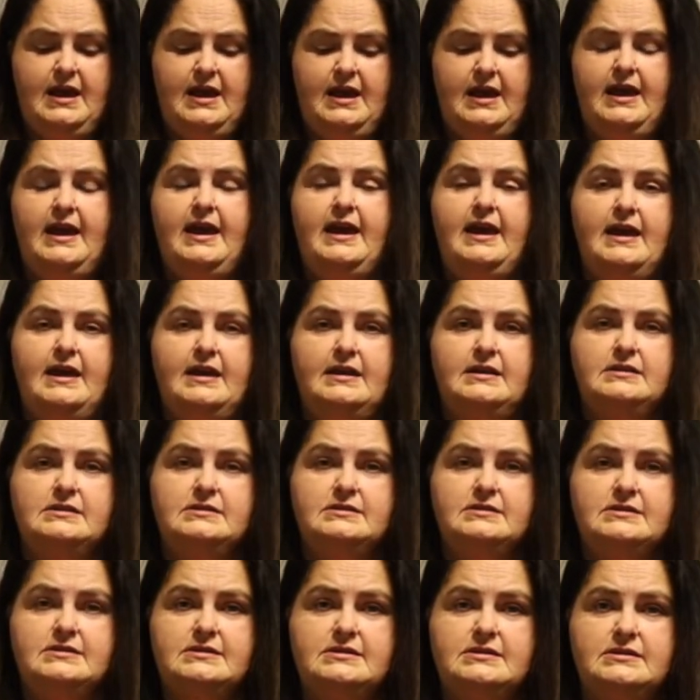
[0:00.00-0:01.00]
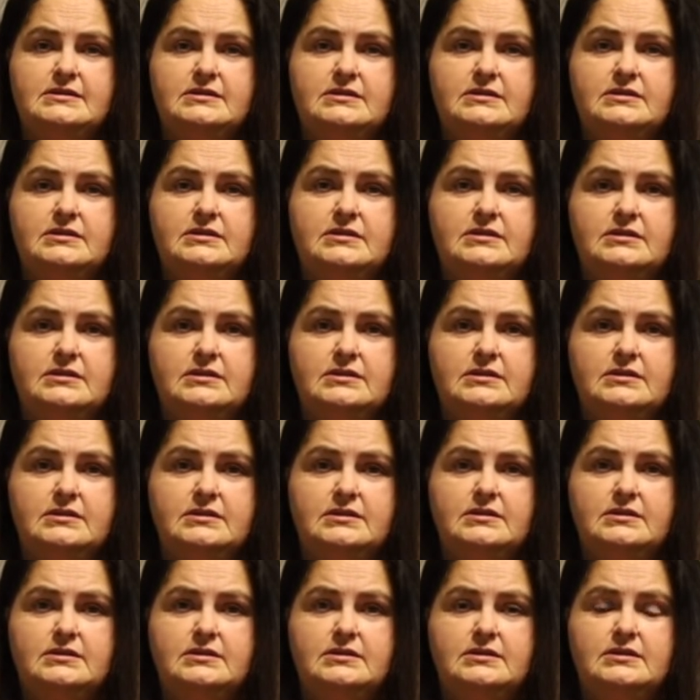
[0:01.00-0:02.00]
and
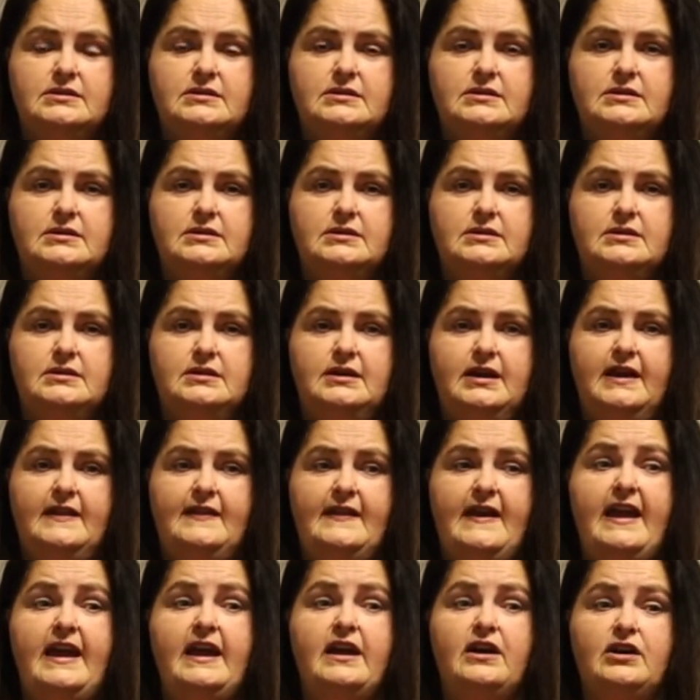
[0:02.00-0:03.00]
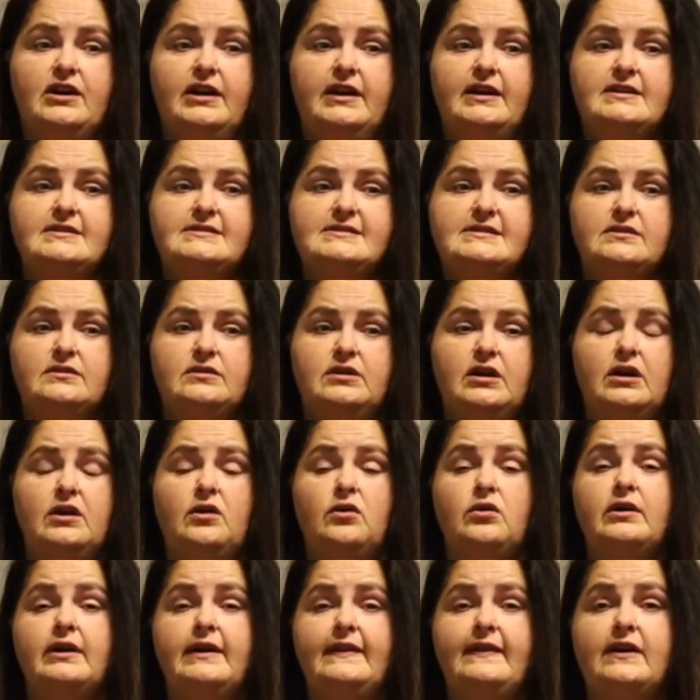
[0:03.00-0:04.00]
in the areas
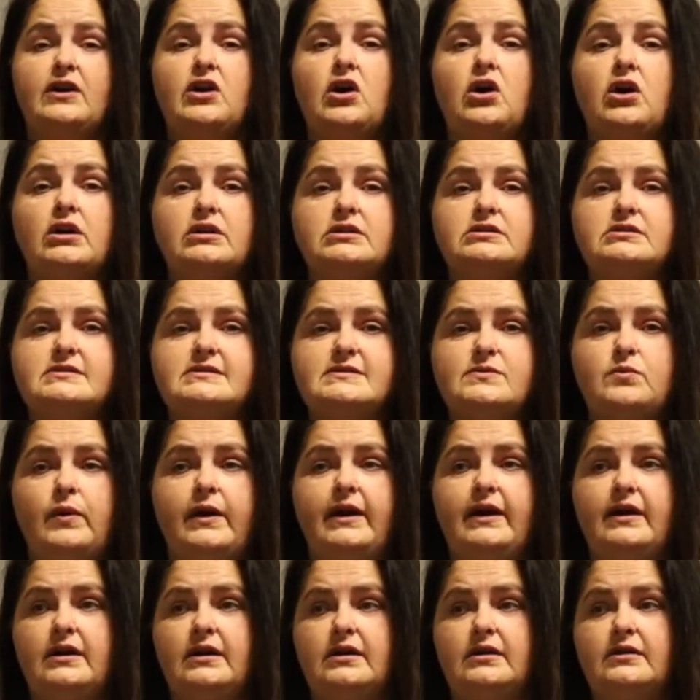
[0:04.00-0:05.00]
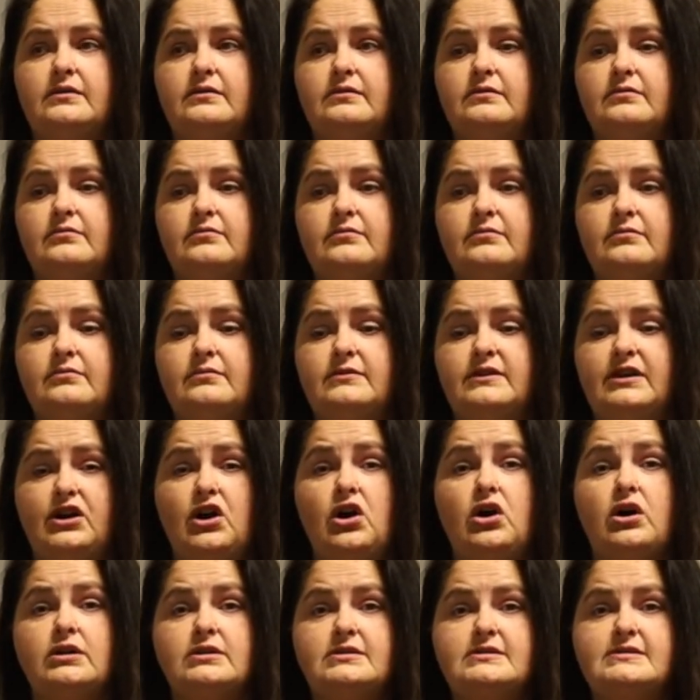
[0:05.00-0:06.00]
or in the gardens where the
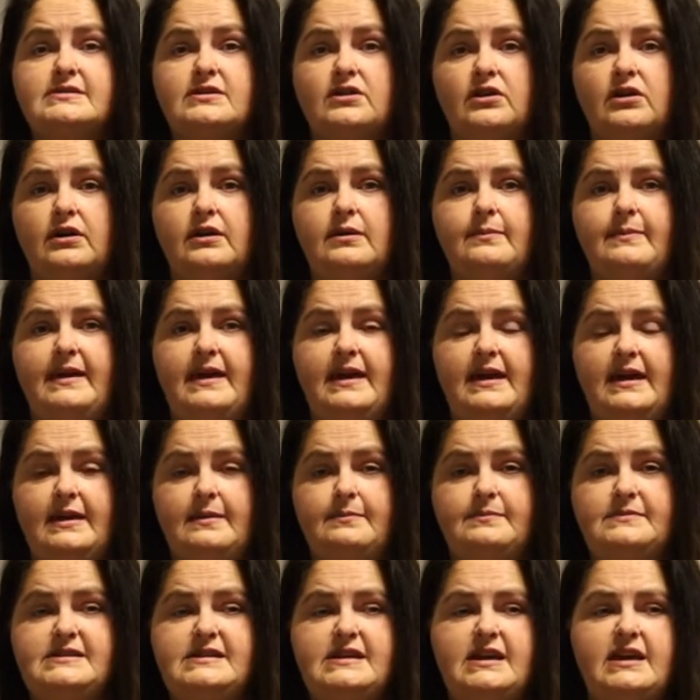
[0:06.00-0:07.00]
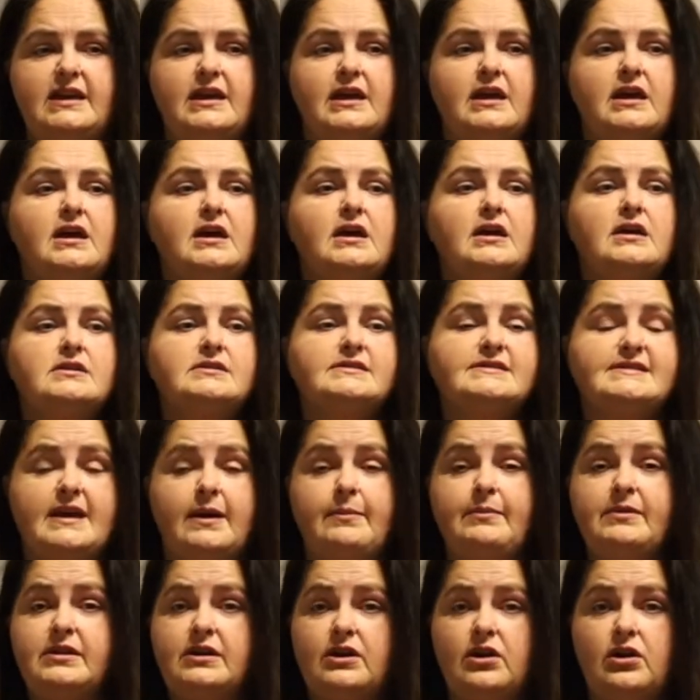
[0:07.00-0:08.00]
gardens are going to be empty.
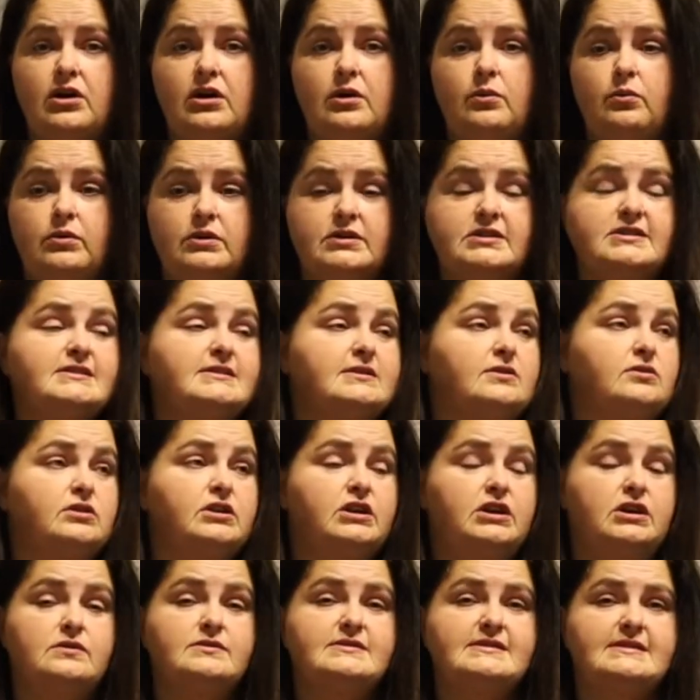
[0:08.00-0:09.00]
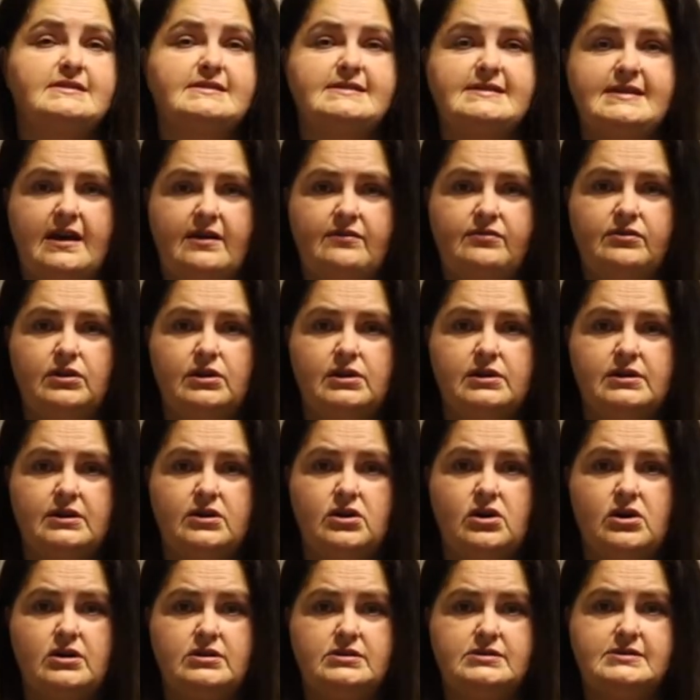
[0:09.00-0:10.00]
Some of the we're still using several of the
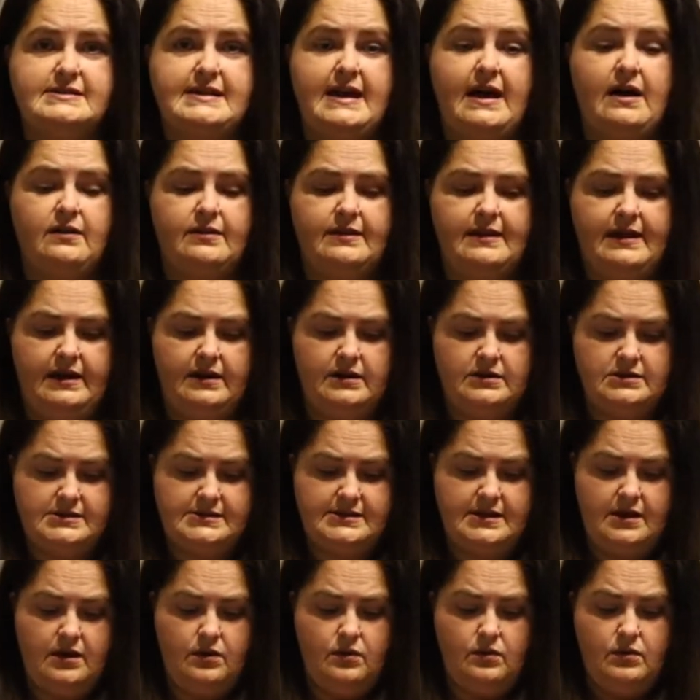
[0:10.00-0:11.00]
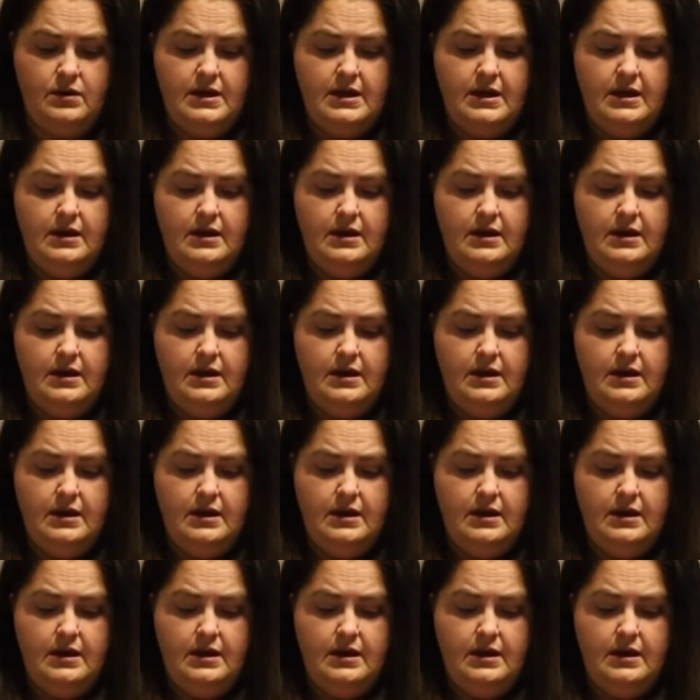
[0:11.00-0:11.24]
gardens out there, so